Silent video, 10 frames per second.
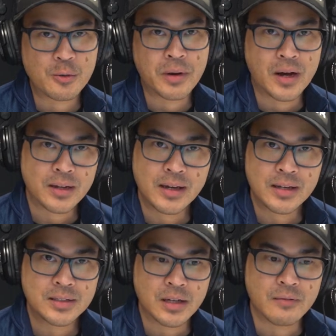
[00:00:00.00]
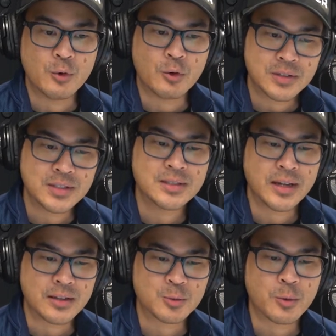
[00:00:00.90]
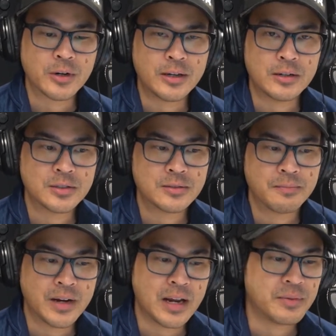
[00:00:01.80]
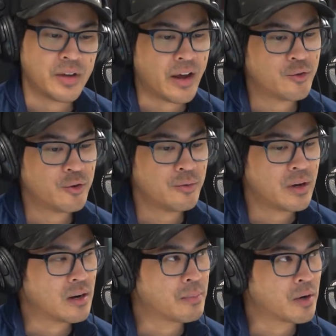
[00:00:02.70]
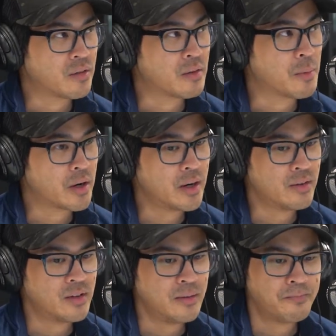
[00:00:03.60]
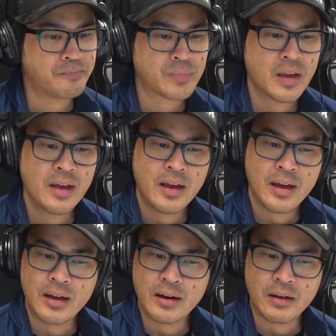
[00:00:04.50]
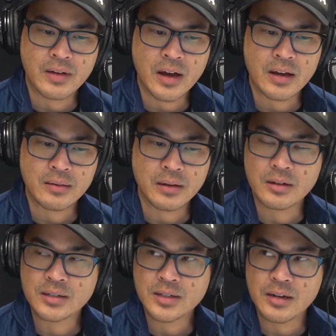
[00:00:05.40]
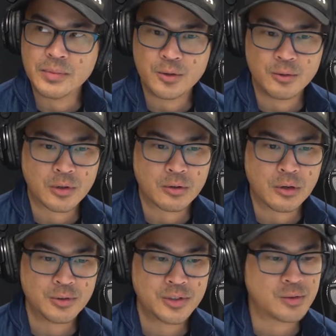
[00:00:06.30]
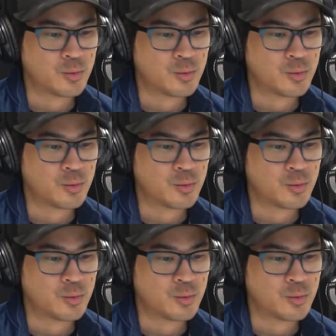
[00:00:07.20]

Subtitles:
podcast of Noritz tankless water heaters. My name is Andrew, and I'm part of the marketing team. And I've got alongside me two co-hosts,